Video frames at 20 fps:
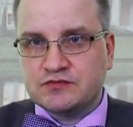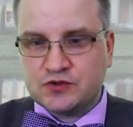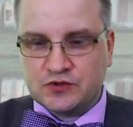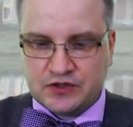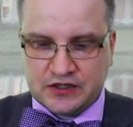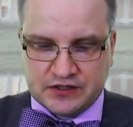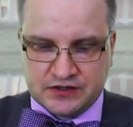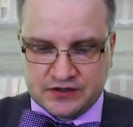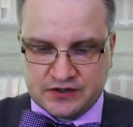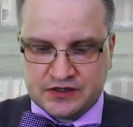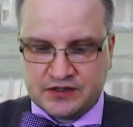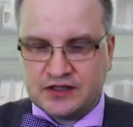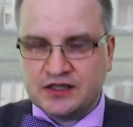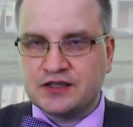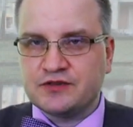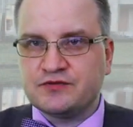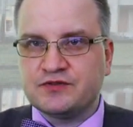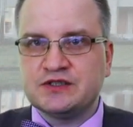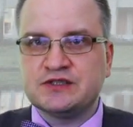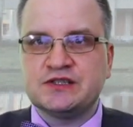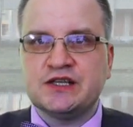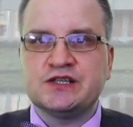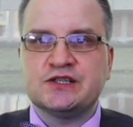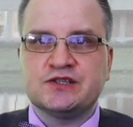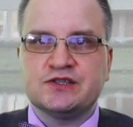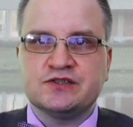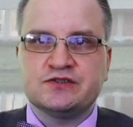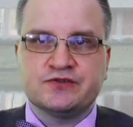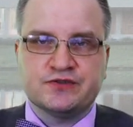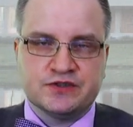So that kind of the
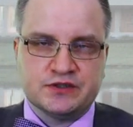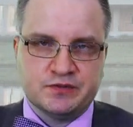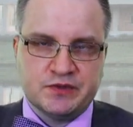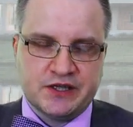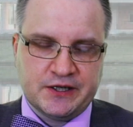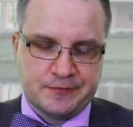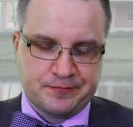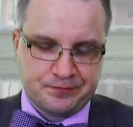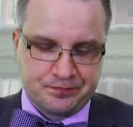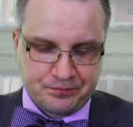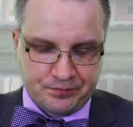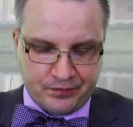station is transmitting.